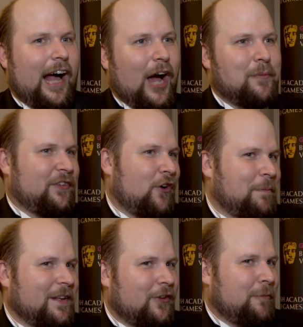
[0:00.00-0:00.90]
I was
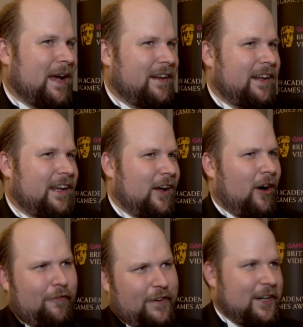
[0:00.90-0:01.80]
hoping to spend
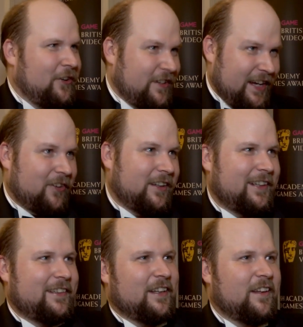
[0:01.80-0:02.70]
half a year to a year on
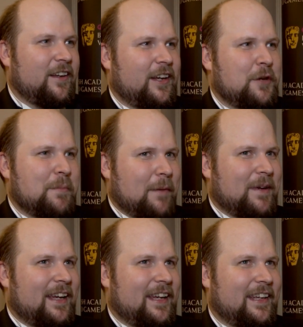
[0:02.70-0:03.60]
it and
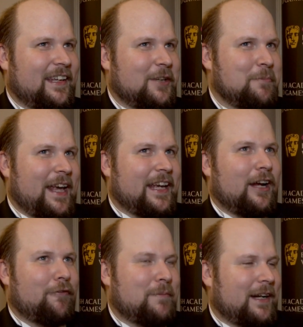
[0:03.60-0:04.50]
maybe make
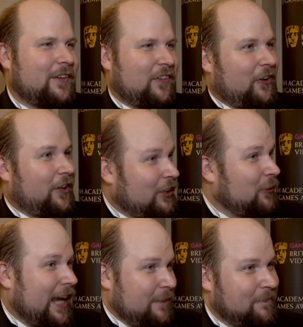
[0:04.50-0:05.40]
enough money to start a new
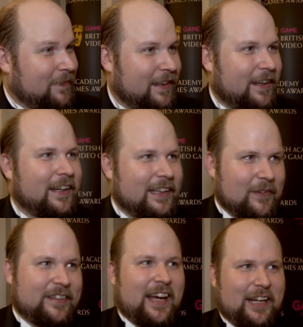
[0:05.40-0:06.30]
game. That
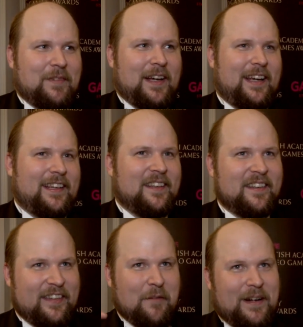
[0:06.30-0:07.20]
was kind of my
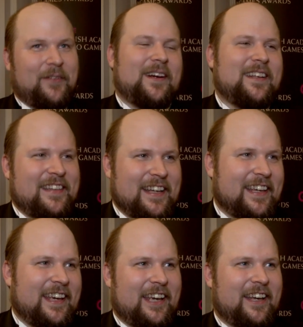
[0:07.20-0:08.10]
semi-realistic
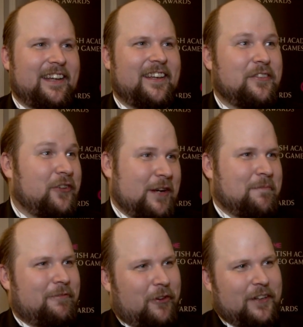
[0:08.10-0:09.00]
dream
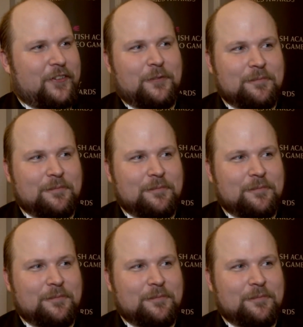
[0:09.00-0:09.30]
for it.